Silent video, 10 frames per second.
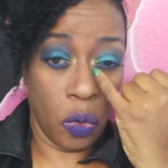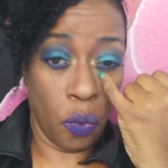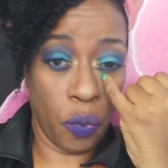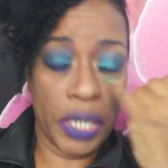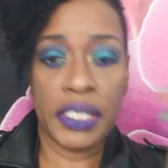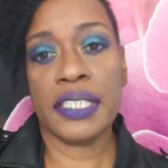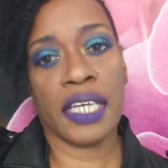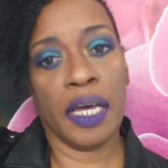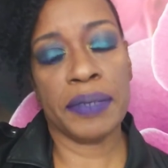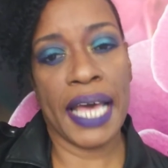once this
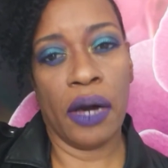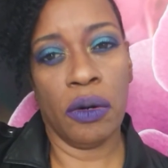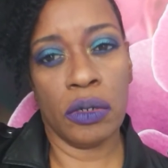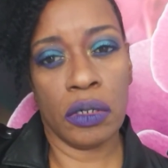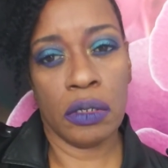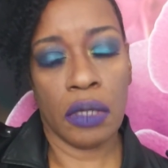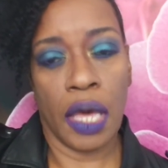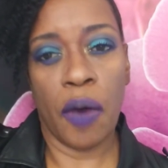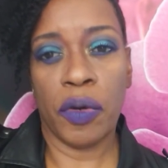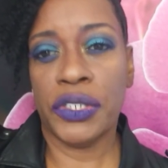comes out,
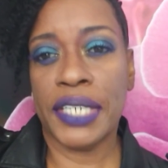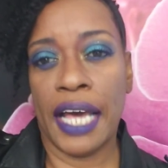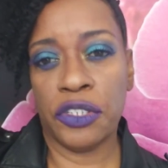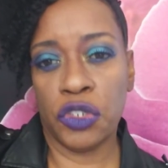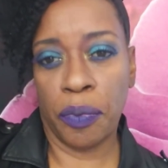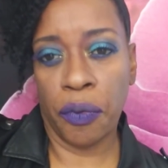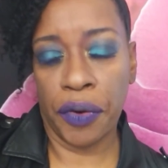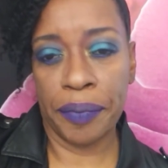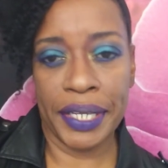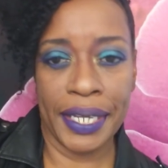I want you guys to support,
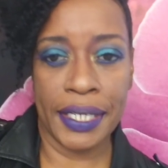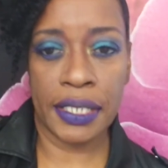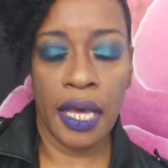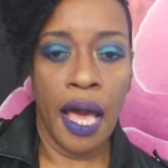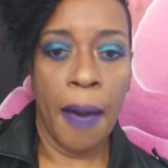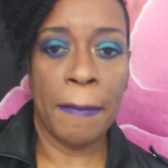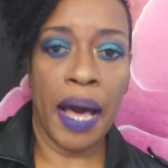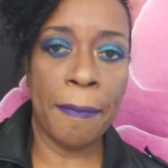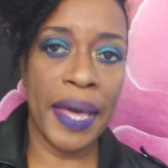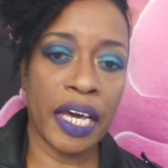because my
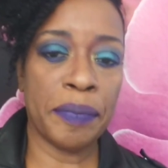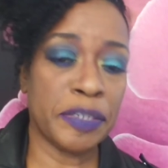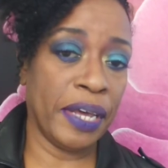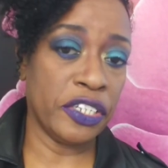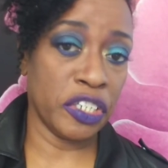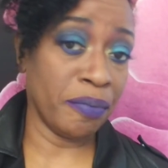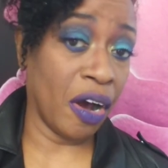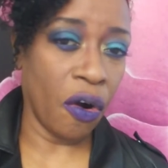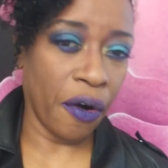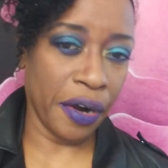makeup is based on my
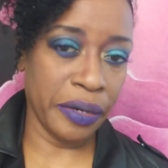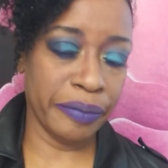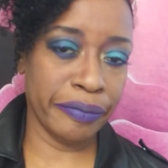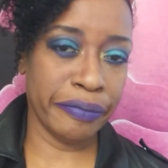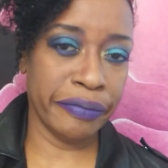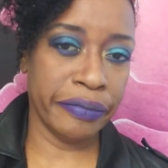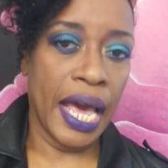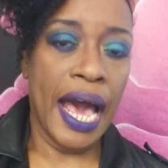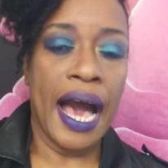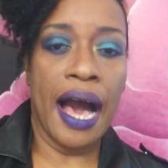art.
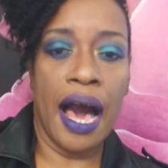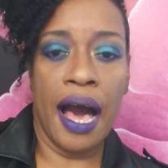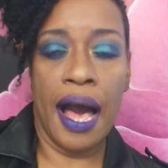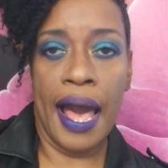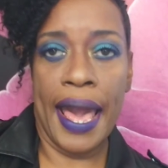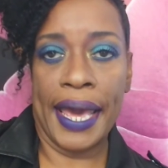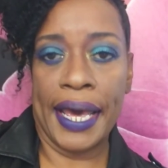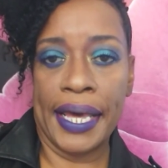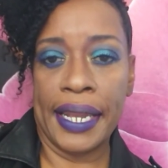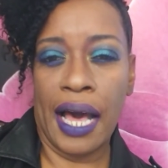
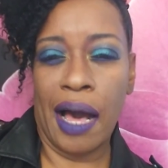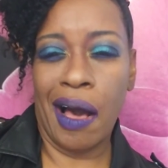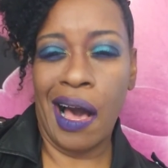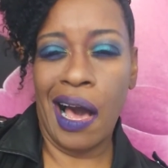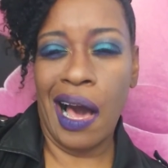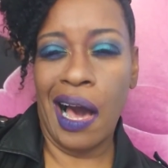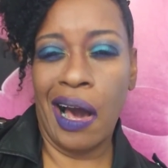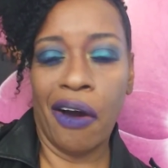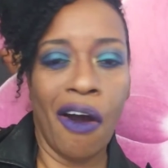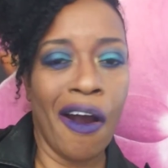And
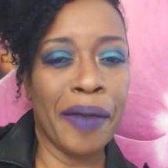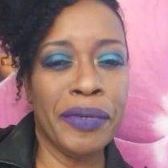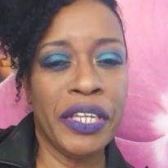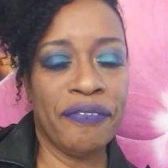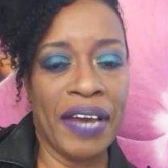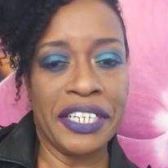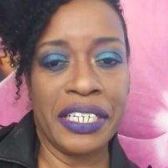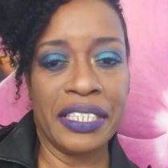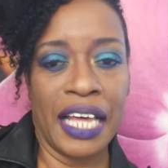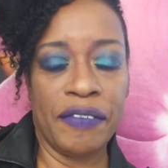art, beauty,
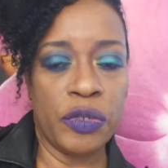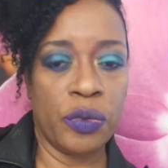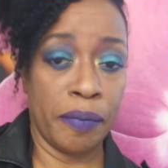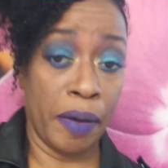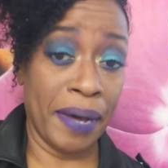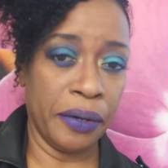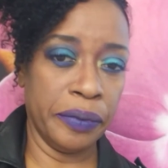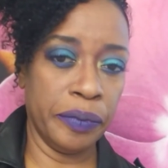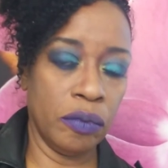fashion, life is what I'm about.